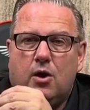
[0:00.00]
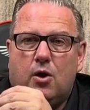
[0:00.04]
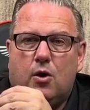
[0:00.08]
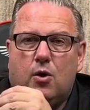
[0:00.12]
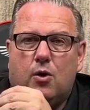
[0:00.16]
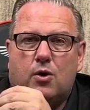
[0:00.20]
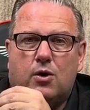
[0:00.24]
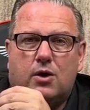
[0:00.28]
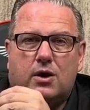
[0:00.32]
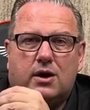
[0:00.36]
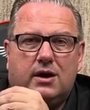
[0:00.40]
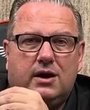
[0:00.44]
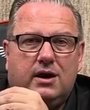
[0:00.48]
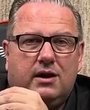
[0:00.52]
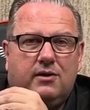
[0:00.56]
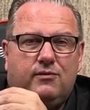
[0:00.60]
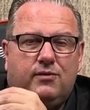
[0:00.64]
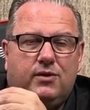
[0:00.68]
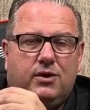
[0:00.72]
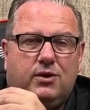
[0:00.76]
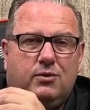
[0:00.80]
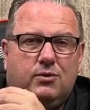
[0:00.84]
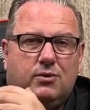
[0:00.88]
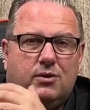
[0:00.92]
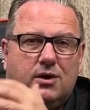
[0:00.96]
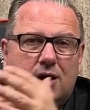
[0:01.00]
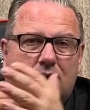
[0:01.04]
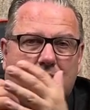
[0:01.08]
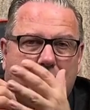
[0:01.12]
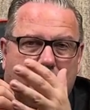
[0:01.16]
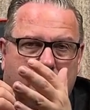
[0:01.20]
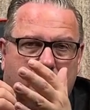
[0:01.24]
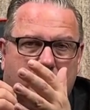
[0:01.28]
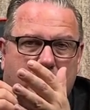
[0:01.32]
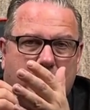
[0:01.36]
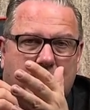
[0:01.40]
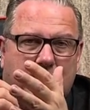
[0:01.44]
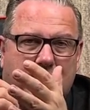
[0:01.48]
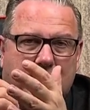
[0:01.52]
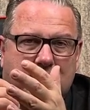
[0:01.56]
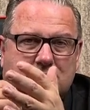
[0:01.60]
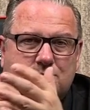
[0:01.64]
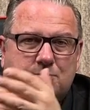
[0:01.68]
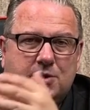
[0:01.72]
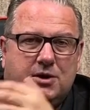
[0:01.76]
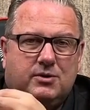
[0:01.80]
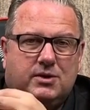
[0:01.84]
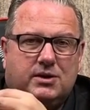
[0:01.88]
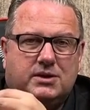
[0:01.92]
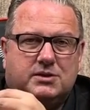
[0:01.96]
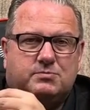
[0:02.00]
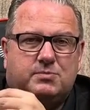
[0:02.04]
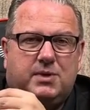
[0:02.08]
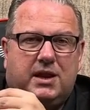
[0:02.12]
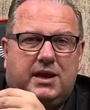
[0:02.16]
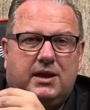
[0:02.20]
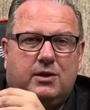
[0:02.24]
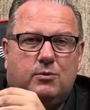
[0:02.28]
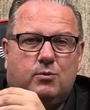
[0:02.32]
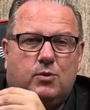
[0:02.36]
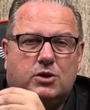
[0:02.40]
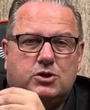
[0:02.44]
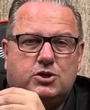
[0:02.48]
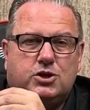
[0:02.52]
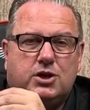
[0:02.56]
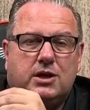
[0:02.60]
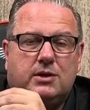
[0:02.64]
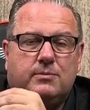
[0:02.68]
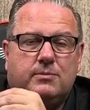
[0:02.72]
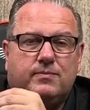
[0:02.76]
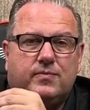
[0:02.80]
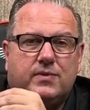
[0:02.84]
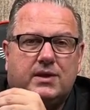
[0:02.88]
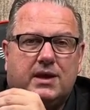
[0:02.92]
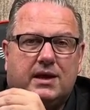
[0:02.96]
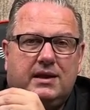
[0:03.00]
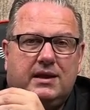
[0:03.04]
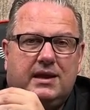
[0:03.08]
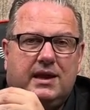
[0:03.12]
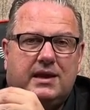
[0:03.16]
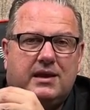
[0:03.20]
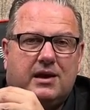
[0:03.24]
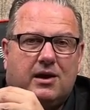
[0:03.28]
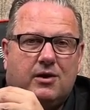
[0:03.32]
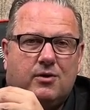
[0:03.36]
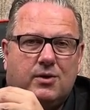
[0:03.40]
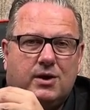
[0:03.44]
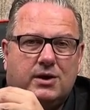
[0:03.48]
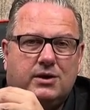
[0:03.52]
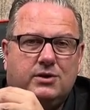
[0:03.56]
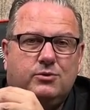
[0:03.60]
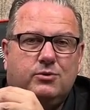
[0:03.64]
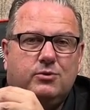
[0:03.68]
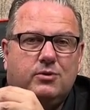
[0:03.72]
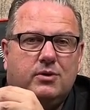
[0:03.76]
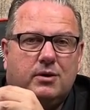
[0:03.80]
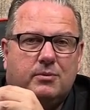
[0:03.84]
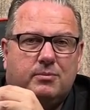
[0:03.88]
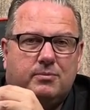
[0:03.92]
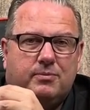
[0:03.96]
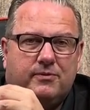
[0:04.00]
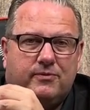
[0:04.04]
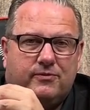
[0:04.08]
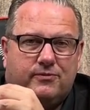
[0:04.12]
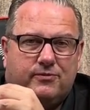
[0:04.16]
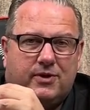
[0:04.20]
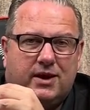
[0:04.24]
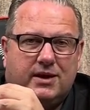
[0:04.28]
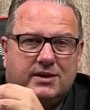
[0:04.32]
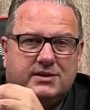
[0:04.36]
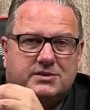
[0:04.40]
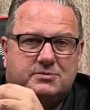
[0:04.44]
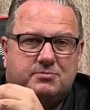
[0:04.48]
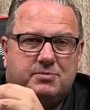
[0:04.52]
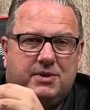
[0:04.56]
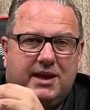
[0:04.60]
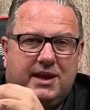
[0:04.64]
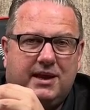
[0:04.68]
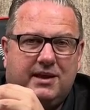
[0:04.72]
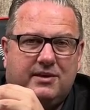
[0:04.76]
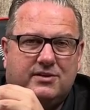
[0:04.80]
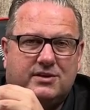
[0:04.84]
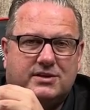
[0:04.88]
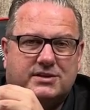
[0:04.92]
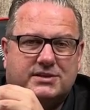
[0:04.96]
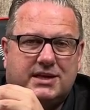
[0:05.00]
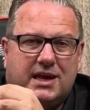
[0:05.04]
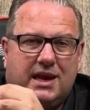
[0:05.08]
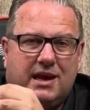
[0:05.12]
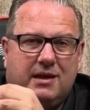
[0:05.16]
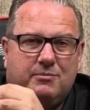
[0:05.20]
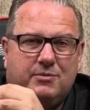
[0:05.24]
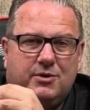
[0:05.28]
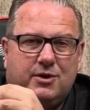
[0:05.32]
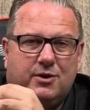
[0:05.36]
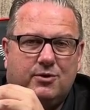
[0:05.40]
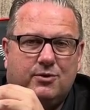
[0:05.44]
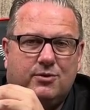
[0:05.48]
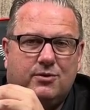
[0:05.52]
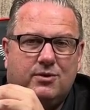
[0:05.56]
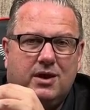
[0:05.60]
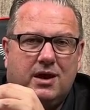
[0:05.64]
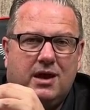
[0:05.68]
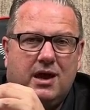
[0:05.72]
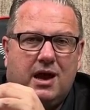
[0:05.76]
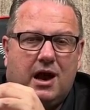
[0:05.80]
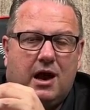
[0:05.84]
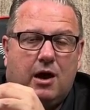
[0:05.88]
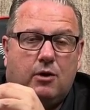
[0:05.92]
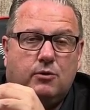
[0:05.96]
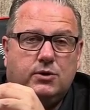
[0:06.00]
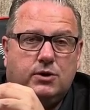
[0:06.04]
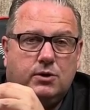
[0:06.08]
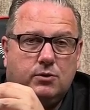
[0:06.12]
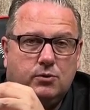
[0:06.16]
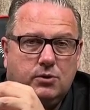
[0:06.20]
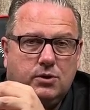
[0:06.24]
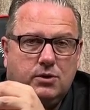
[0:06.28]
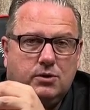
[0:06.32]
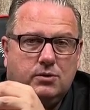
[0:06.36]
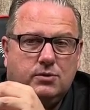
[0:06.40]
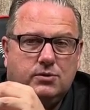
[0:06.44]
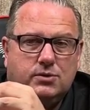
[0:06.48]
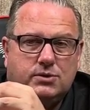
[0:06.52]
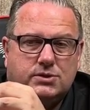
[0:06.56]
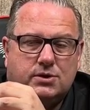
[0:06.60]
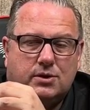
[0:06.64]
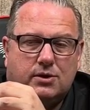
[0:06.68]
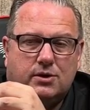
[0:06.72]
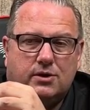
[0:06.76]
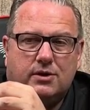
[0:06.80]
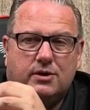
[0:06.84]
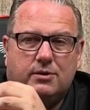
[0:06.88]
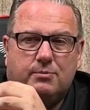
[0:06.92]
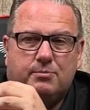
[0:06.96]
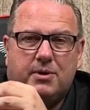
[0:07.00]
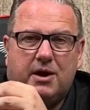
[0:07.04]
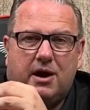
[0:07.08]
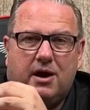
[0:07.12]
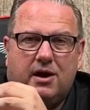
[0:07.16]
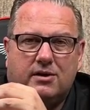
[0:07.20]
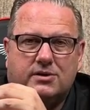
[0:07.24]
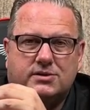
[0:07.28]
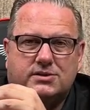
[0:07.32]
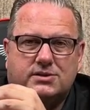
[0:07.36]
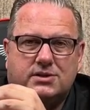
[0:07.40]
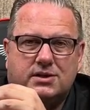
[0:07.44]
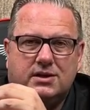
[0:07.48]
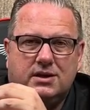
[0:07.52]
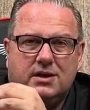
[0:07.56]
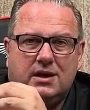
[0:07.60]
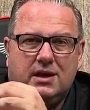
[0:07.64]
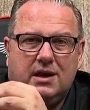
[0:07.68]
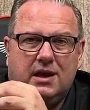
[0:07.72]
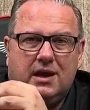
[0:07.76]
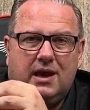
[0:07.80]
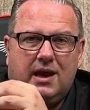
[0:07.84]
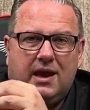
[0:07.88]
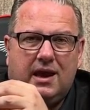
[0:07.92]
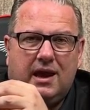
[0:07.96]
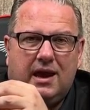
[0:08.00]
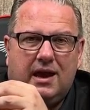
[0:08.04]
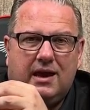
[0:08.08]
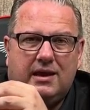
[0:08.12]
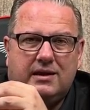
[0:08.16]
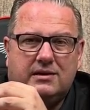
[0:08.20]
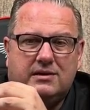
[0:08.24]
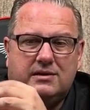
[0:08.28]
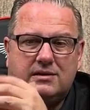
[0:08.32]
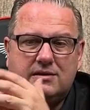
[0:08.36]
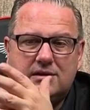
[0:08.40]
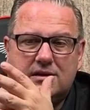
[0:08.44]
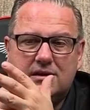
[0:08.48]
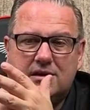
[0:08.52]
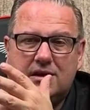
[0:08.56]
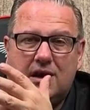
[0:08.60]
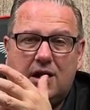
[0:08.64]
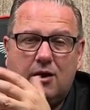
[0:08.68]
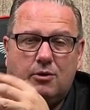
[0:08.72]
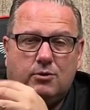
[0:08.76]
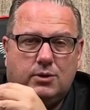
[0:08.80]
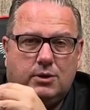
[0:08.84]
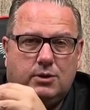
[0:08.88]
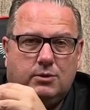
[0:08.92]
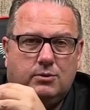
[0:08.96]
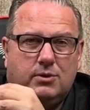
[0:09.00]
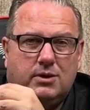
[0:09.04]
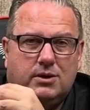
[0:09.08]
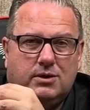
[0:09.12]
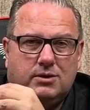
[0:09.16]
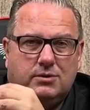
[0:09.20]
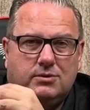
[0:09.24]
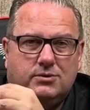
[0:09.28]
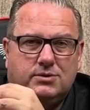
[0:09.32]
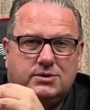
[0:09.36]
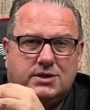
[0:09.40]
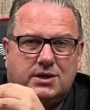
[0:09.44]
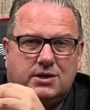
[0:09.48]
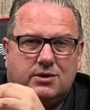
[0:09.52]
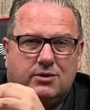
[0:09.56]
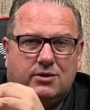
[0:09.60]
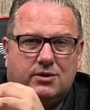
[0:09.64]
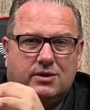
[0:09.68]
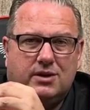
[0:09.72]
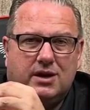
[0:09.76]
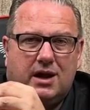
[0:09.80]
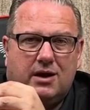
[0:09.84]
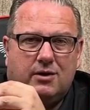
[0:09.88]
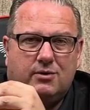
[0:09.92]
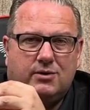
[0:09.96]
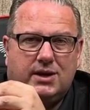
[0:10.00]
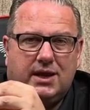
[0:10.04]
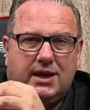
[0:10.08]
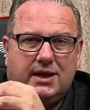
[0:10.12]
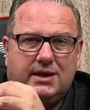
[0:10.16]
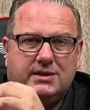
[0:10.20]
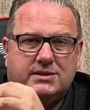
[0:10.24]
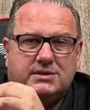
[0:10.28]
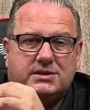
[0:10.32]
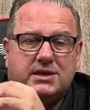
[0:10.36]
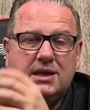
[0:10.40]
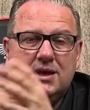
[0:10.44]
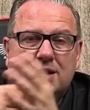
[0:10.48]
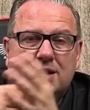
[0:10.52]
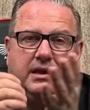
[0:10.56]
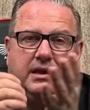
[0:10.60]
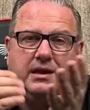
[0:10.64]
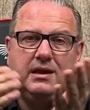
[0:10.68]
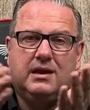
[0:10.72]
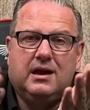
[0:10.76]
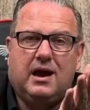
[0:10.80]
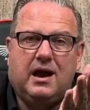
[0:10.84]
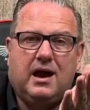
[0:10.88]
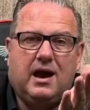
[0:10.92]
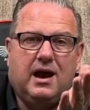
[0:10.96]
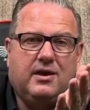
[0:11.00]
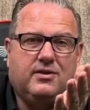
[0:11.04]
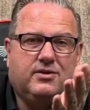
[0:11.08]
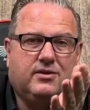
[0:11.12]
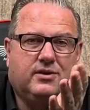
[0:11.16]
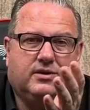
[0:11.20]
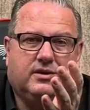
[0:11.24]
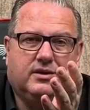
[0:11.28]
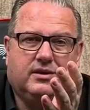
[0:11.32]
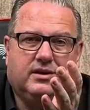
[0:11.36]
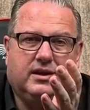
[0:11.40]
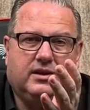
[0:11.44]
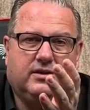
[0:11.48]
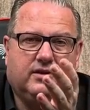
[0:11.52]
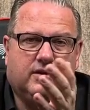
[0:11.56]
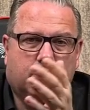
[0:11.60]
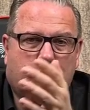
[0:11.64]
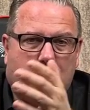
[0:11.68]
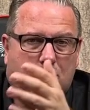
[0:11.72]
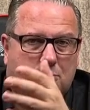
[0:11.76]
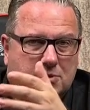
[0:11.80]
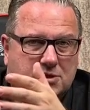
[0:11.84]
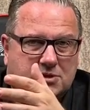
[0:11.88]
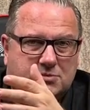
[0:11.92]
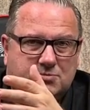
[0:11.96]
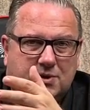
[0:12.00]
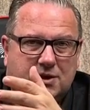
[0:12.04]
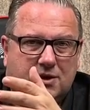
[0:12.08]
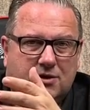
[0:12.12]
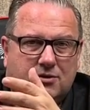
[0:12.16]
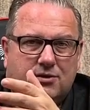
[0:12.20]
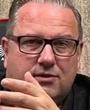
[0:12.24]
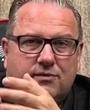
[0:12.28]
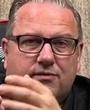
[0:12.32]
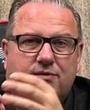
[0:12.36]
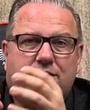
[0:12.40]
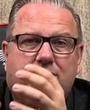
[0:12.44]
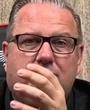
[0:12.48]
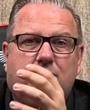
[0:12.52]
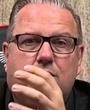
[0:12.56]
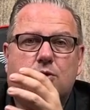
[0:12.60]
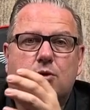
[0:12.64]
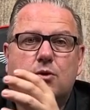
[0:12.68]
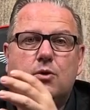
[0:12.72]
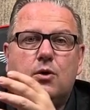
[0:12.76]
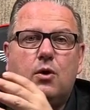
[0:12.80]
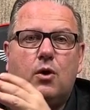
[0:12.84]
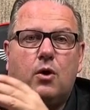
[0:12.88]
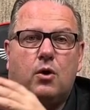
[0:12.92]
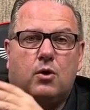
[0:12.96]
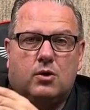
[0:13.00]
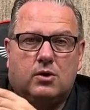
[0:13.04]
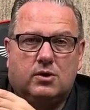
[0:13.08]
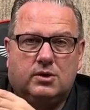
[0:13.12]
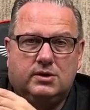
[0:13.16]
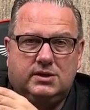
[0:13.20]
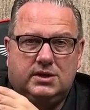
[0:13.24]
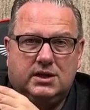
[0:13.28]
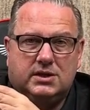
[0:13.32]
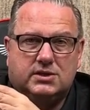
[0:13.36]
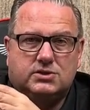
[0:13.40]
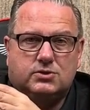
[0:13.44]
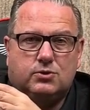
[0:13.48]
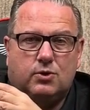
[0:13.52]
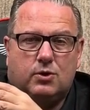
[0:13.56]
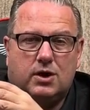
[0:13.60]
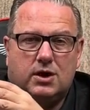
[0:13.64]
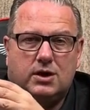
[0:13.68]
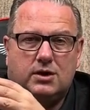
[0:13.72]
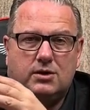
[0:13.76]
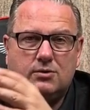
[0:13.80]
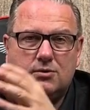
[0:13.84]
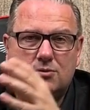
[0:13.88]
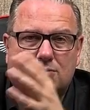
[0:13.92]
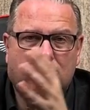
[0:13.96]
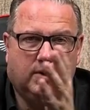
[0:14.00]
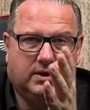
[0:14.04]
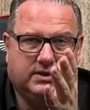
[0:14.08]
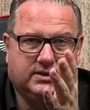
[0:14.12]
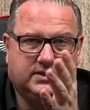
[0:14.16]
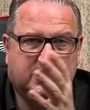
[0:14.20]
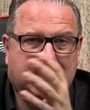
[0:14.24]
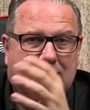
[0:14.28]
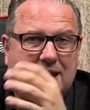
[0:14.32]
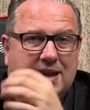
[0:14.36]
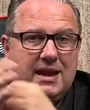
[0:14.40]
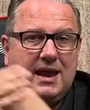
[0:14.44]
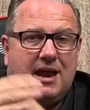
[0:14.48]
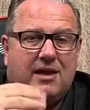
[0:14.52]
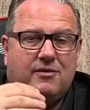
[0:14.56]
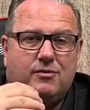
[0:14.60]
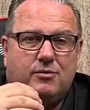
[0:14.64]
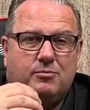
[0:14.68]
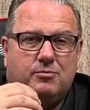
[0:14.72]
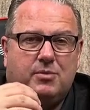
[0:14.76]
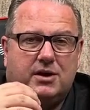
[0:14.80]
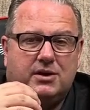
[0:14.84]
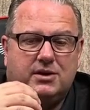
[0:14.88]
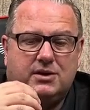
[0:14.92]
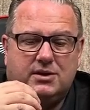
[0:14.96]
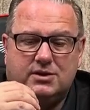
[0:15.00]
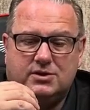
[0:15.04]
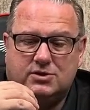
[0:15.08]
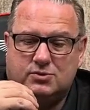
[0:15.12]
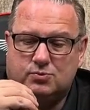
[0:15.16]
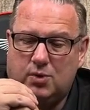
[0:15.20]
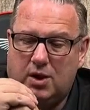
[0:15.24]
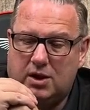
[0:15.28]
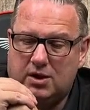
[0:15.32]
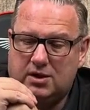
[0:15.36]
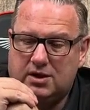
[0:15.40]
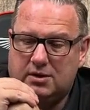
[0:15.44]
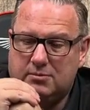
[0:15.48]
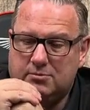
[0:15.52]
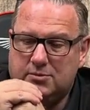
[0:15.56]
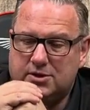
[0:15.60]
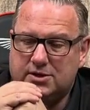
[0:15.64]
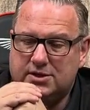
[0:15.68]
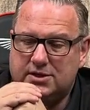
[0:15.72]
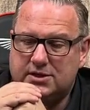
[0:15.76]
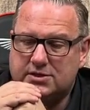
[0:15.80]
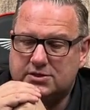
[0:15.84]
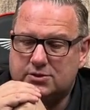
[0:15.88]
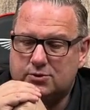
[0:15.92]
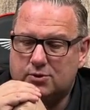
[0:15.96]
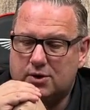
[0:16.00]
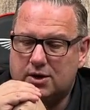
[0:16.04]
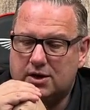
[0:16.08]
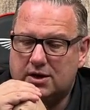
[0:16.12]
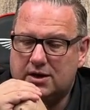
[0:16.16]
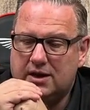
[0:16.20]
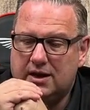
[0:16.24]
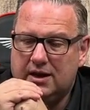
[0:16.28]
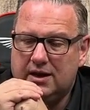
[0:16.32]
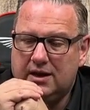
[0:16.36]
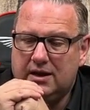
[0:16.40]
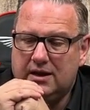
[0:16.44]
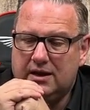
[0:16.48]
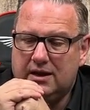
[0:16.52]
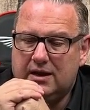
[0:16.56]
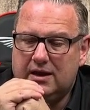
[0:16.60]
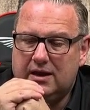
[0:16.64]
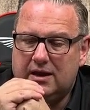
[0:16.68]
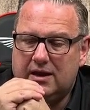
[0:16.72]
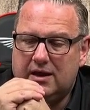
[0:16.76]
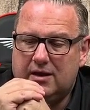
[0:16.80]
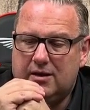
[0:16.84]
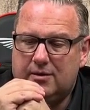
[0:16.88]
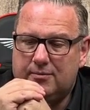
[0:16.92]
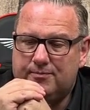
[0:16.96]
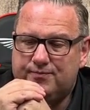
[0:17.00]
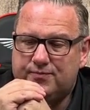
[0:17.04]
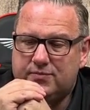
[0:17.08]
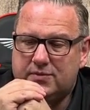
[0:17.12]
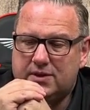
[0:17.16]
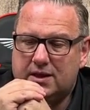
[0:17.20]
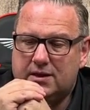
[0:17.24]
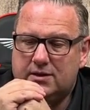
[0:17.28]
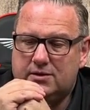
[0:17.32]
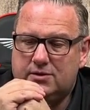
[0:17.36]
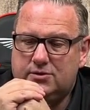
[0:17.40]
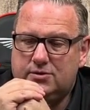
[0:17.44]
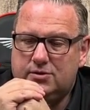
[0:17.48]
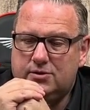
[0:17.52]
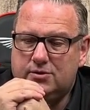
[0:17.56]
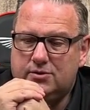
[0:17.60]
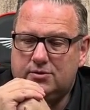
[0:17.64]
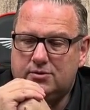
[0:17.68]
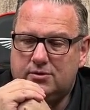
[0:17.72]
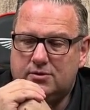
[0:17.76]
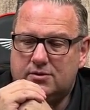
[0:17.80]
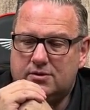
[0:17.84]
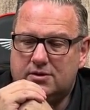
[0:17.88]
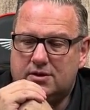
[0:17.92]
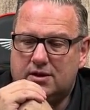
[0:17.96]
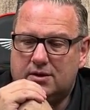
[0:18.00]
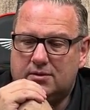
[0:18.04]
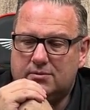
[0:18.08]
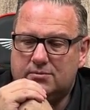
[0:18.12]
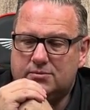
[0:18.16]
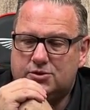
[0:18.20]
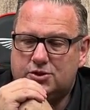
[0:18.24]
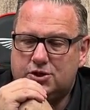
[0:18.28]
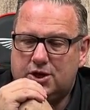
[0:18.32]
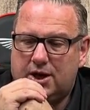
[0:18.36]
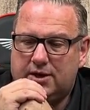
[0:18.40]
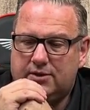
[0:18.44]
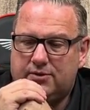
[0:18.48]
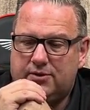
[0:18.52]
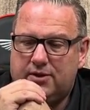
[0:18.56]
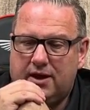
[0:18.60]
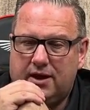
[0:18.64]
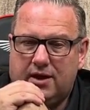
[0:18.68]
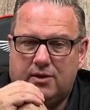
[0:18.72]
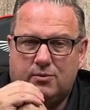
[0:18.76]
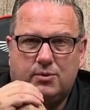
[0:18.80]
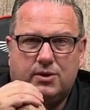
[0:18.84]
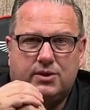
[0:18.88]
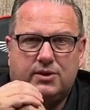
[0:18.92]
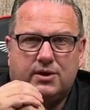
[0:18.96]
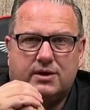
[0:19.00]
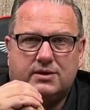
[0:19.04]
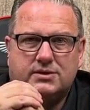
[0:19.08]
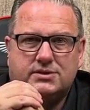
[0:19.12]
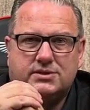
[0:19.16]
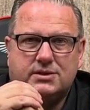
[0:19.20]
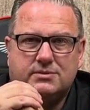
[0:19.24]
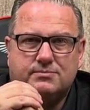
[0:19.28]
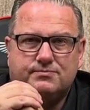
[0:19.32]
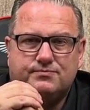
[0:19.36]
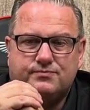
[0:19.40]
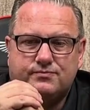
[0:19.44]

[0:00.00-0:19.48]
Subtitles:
Or if you are an experienced player watching, let our newer friends playing this game know how you used her in the past and how you are using her nowadays, either in the comments below the video or on Discord. Once again, everybody is welcome on Discord to chat there with us.